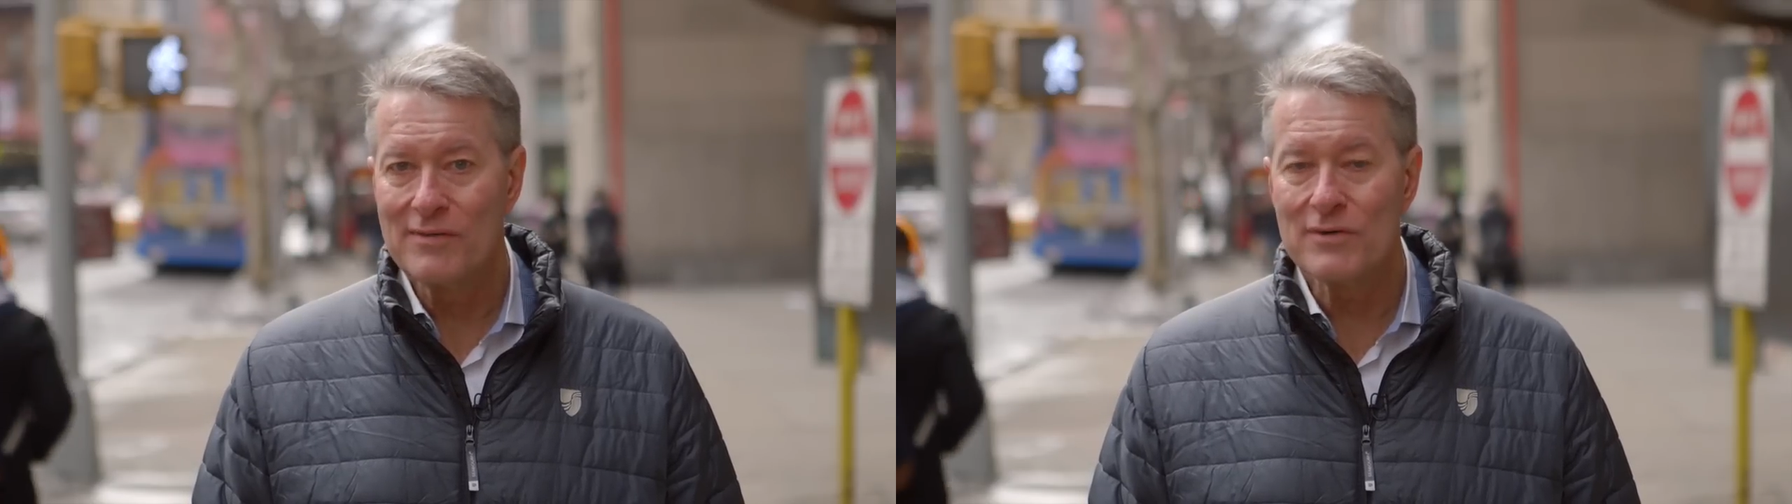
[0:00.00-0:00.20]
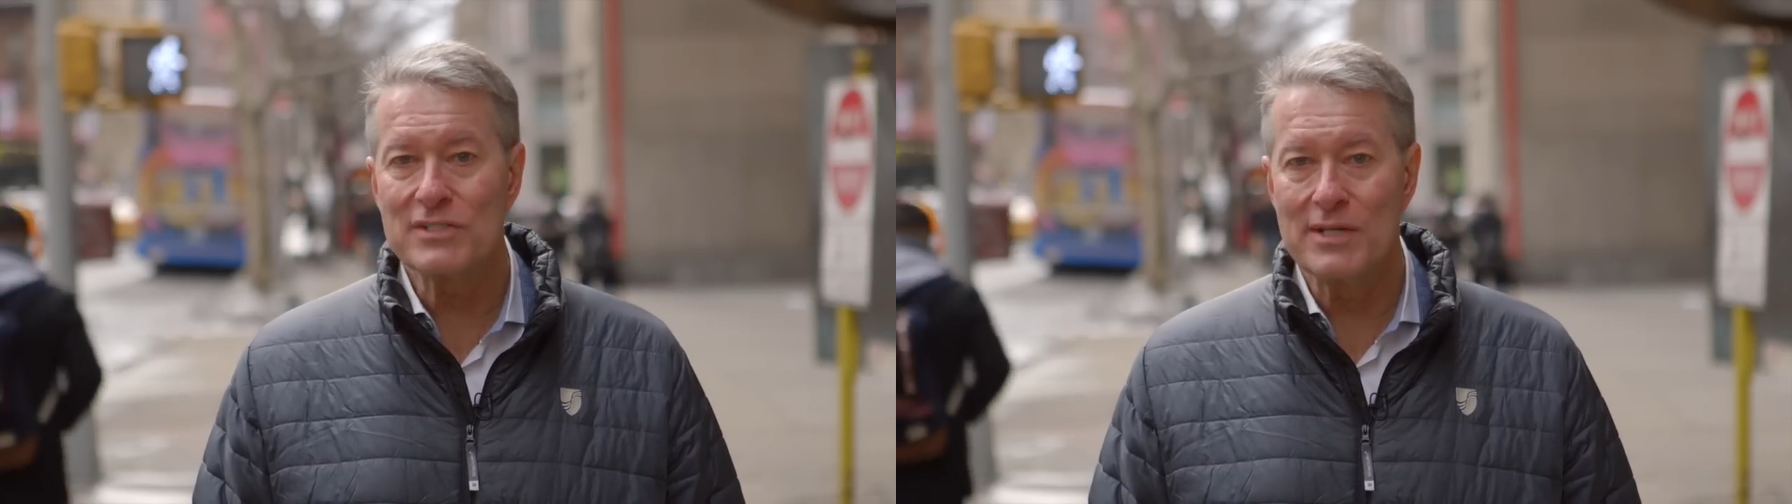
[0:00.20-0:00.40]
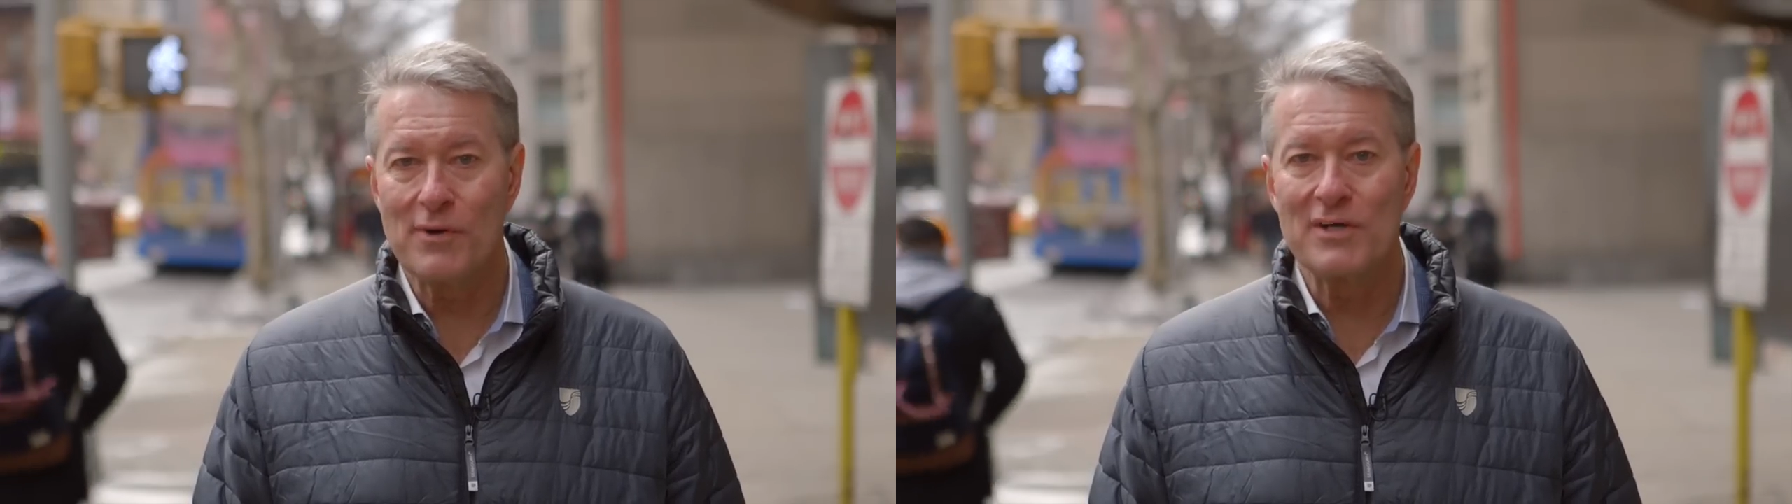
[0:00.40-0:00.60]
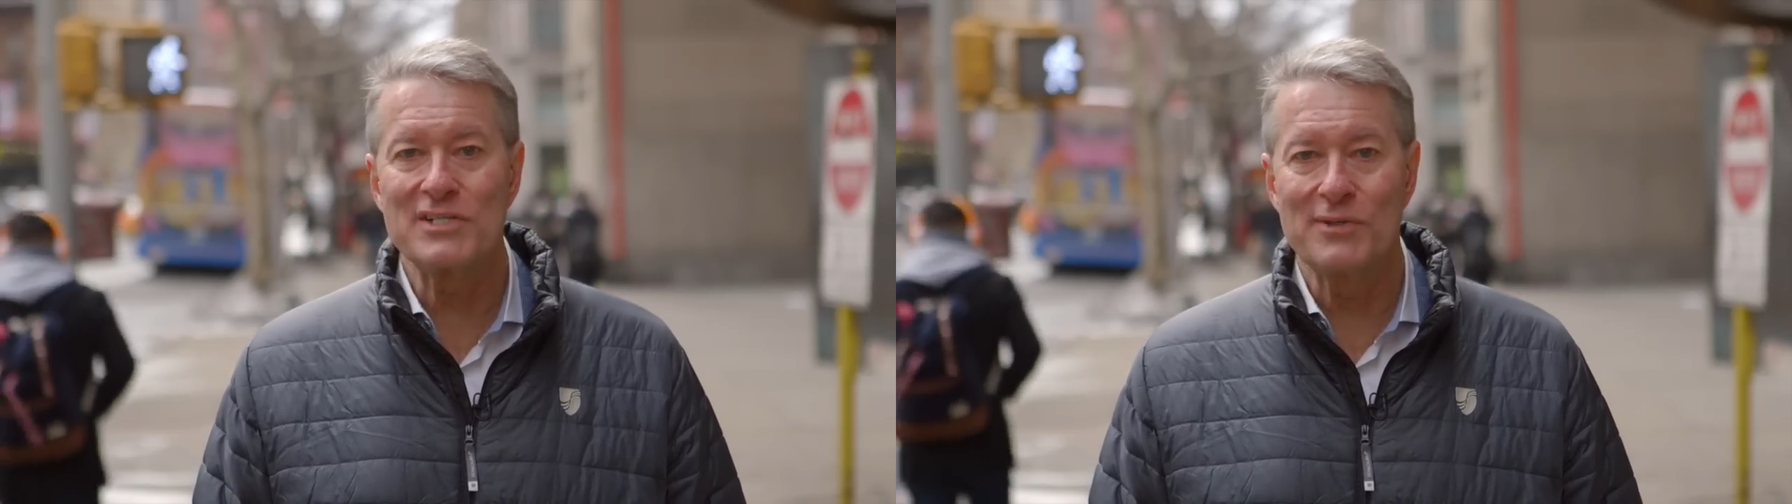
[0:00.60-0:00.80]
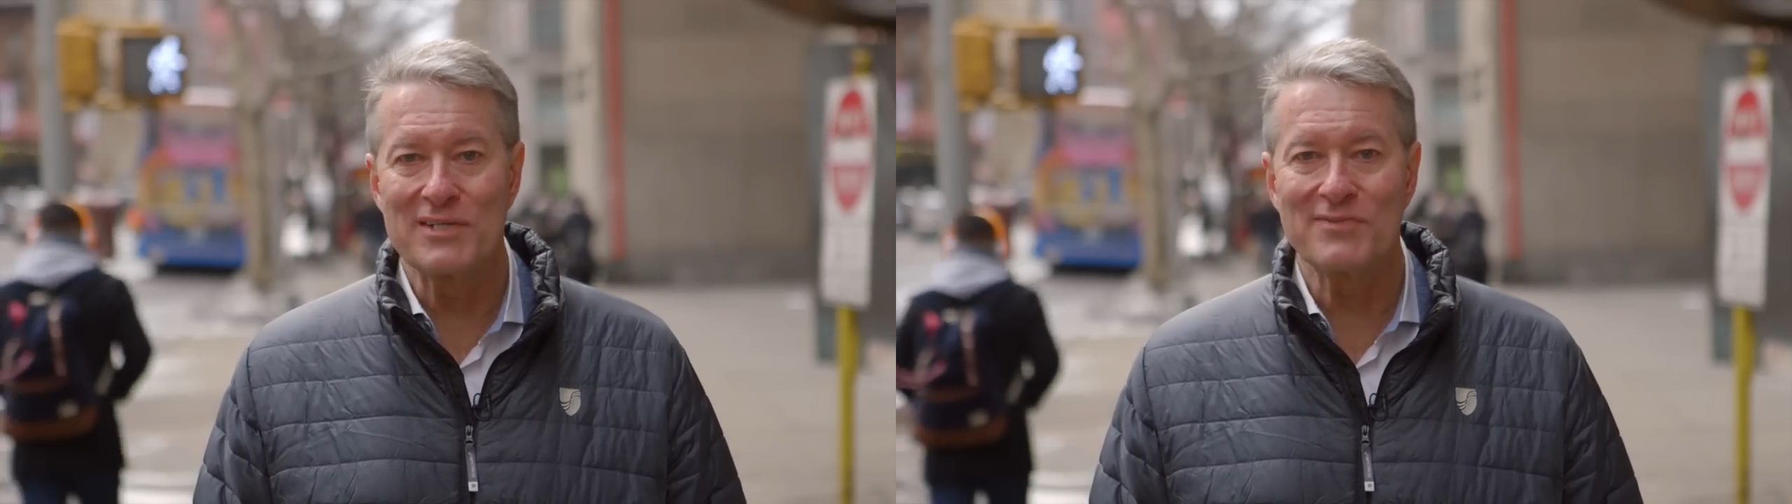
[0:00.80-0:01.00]
for
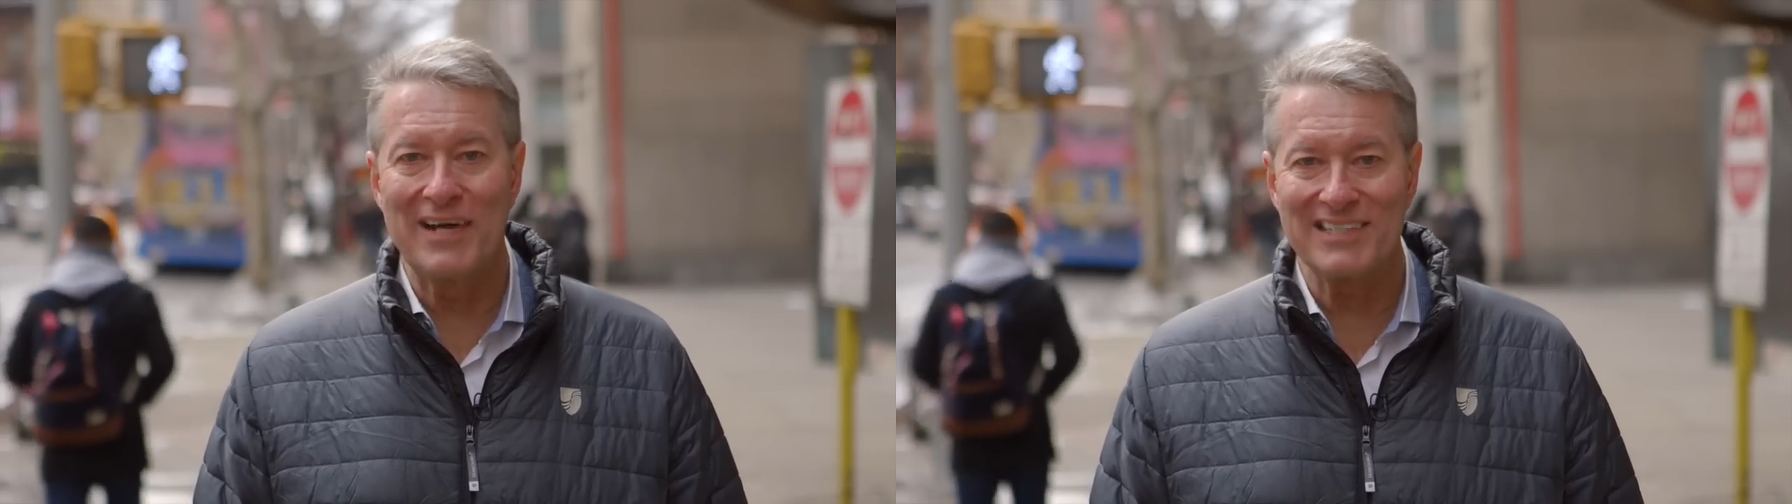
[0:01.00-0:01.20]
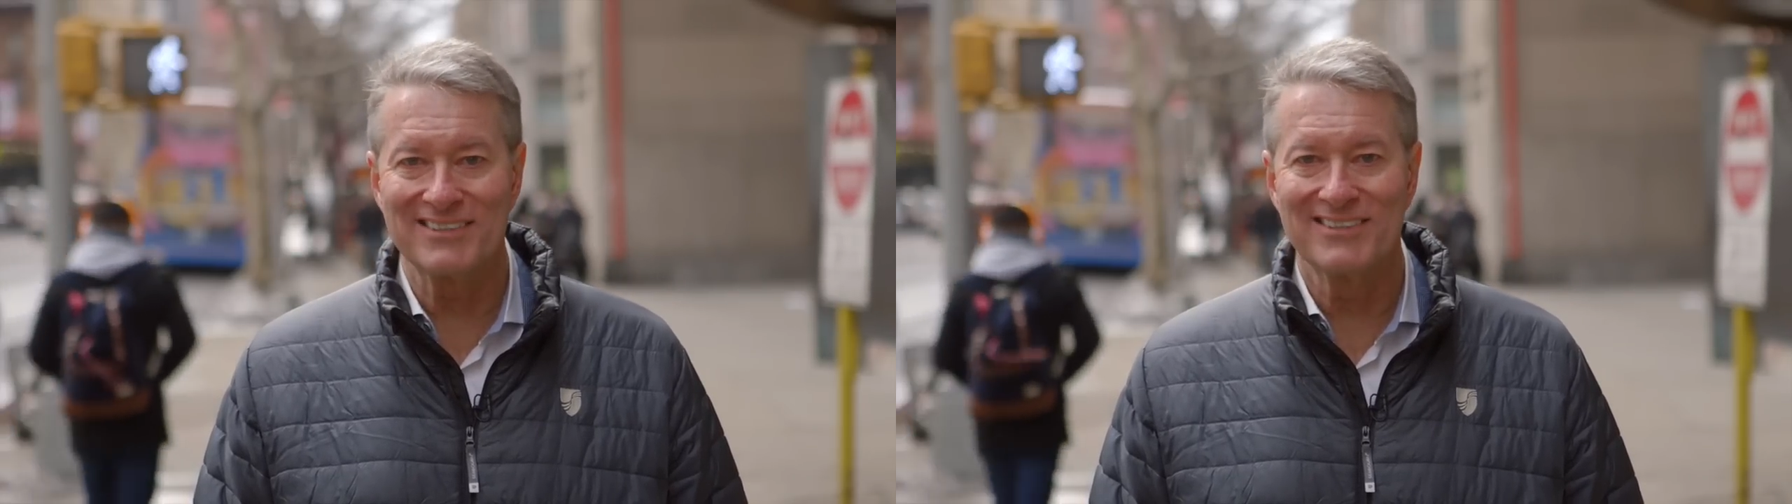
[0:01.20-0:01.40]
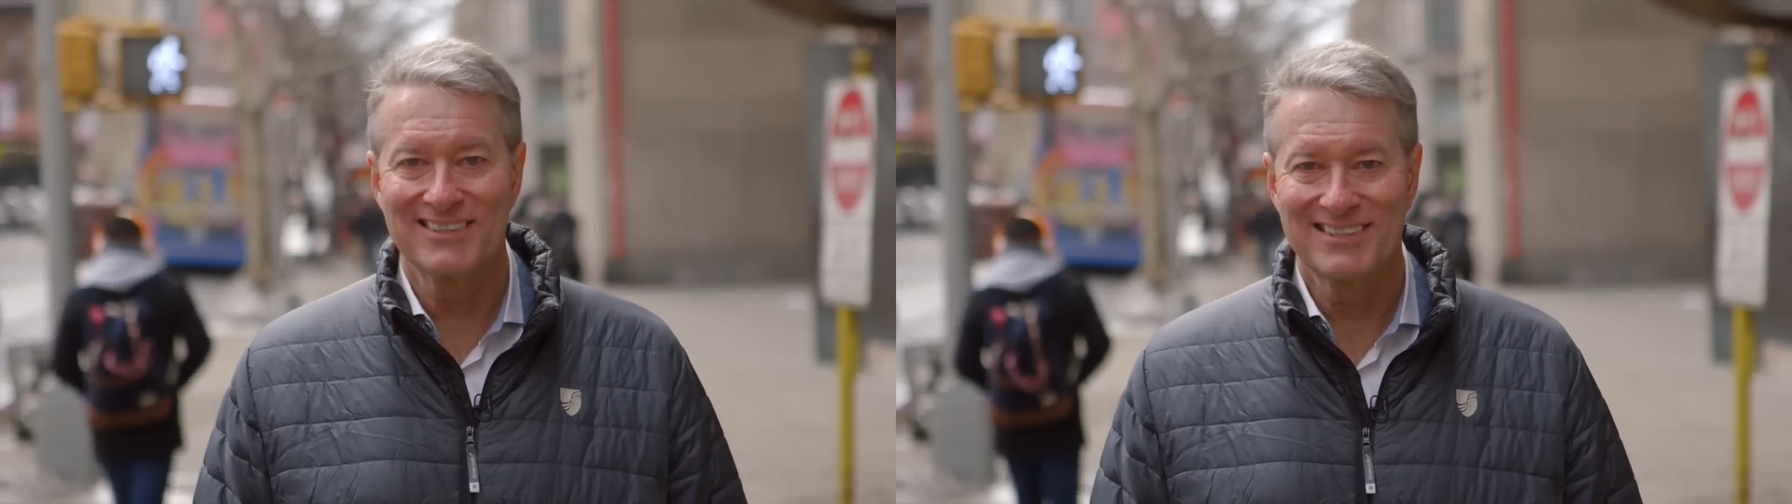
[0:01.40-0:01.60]
Seabourn's newest vessel.